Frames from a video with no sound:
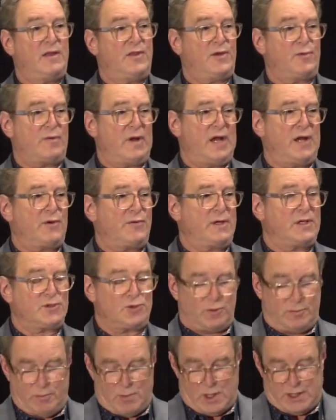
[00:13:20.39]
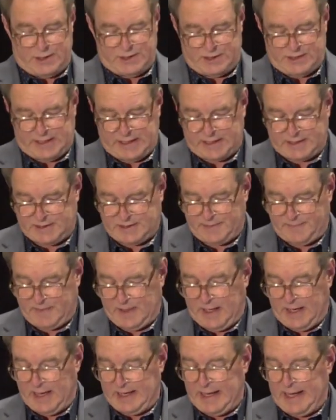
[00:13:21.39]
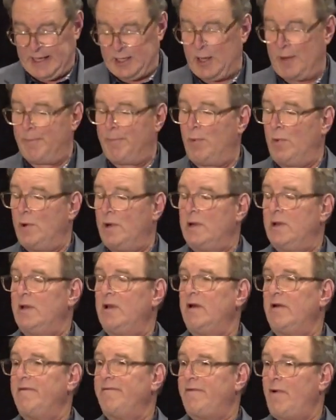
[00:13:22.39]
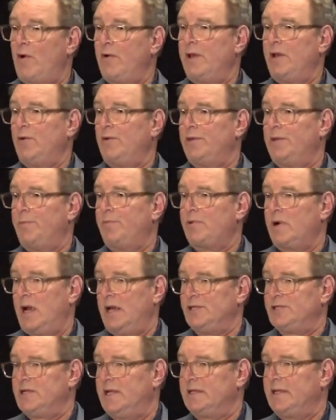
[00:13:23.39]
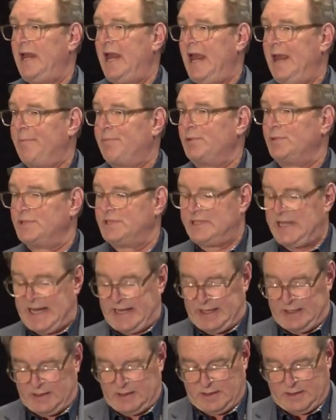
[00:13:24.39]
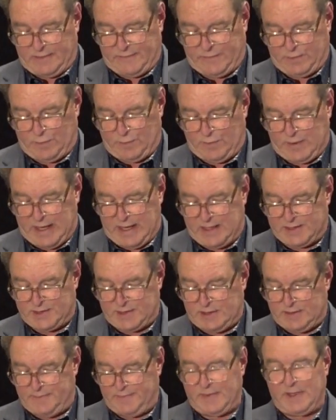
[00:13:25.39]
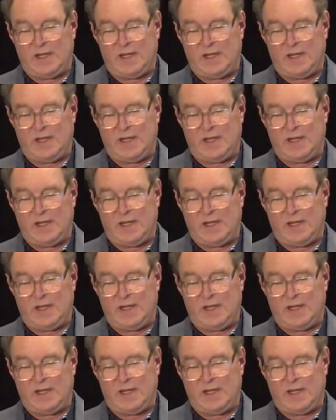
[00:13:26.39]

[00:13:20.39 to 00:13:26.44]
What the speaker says: the renderings on March 6th and had our board voting on the project April 2nd of 2000.